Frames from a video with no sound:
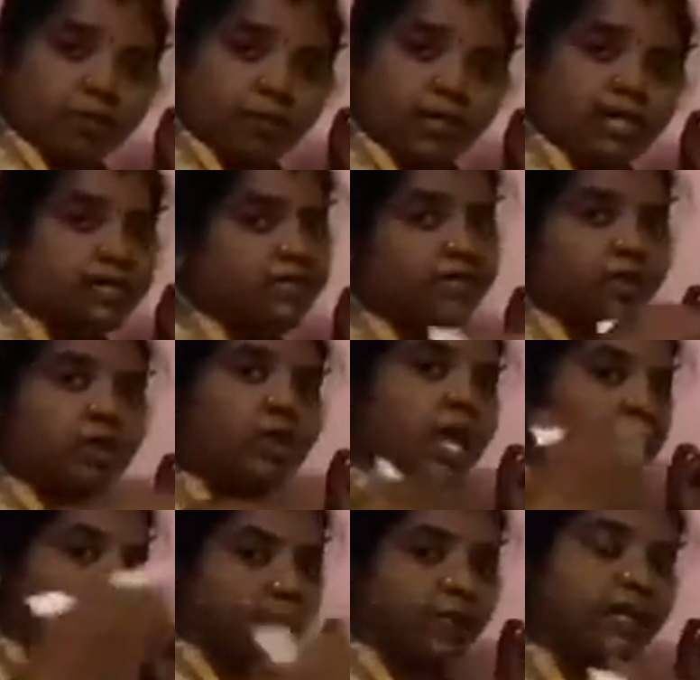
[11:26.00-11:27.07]
means fuel
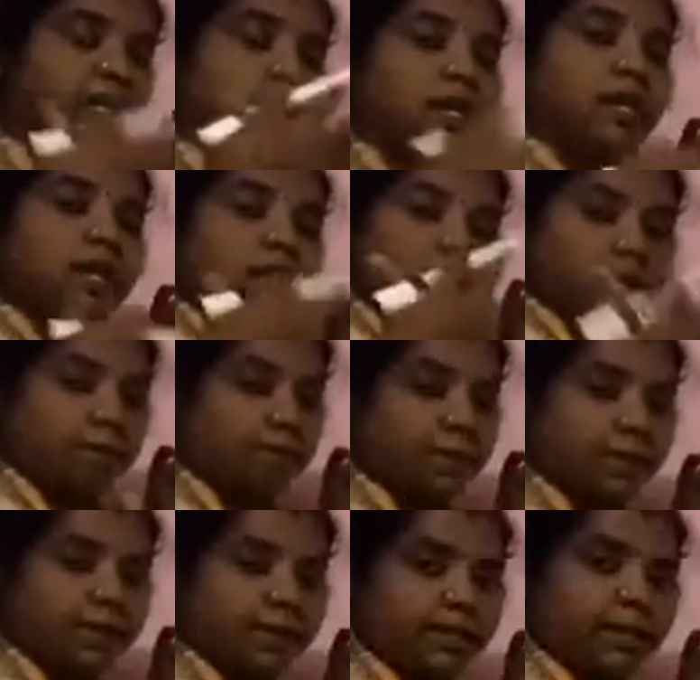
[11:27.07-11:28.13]
has been
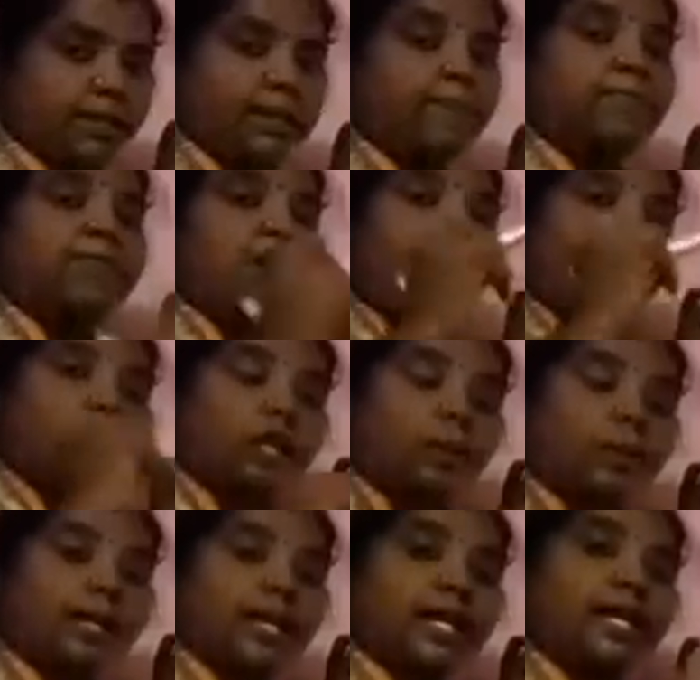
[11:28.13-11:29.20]
burnt in it.
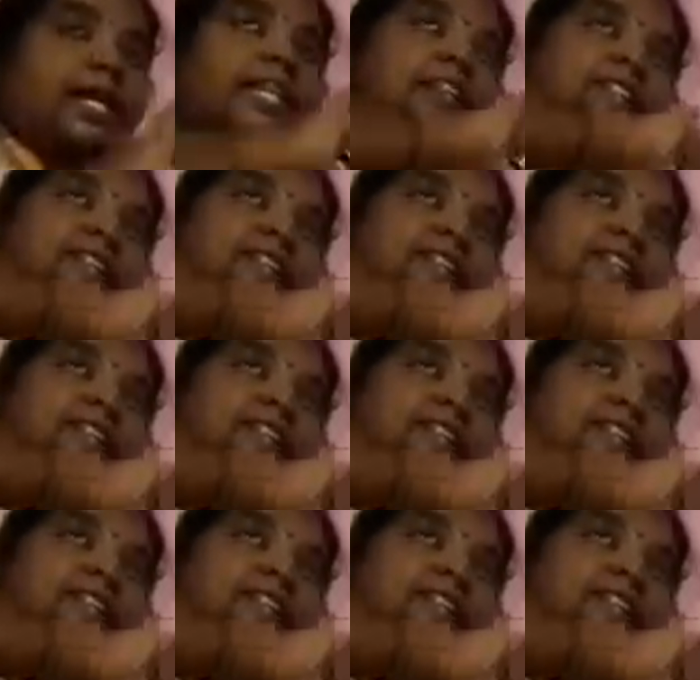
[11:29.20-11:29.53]
Automatically the